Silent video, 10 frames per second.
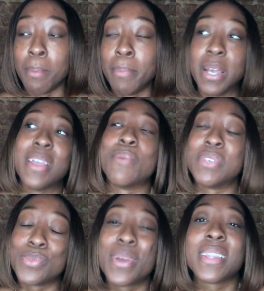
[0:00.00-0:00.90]
But it
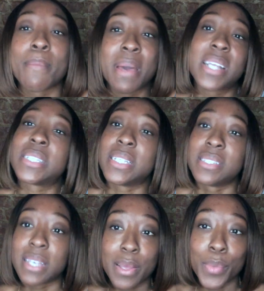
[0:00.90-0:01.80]
was when the medicine
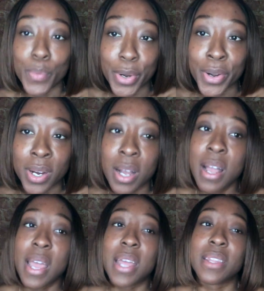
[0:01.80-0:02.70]
didn't work.
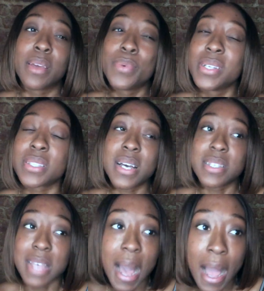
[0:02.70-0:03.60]
And there was a
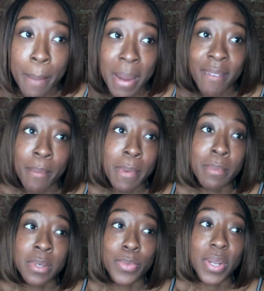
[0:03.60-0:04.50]
time I
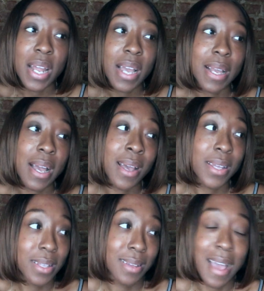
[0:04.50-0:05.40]
remember when I
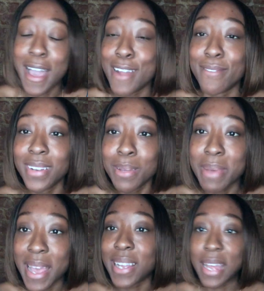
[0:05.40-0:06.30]
had really
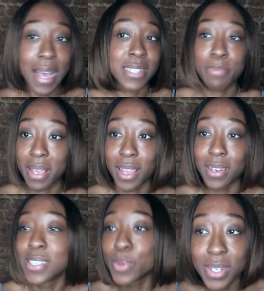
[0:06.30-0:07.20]
bad gas pain.
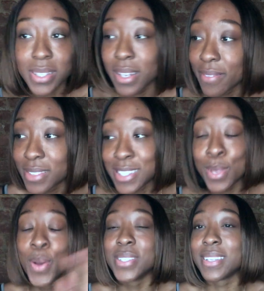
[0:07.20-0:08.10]
This wasn't even
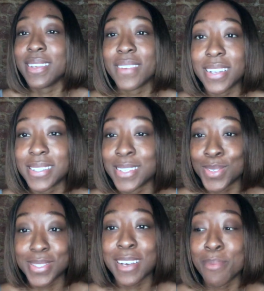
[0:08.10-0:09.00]
a
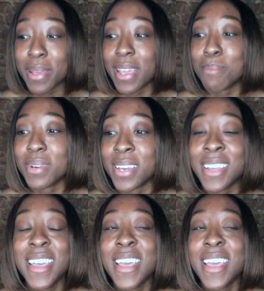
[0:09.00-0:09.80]
sickle cell pain, but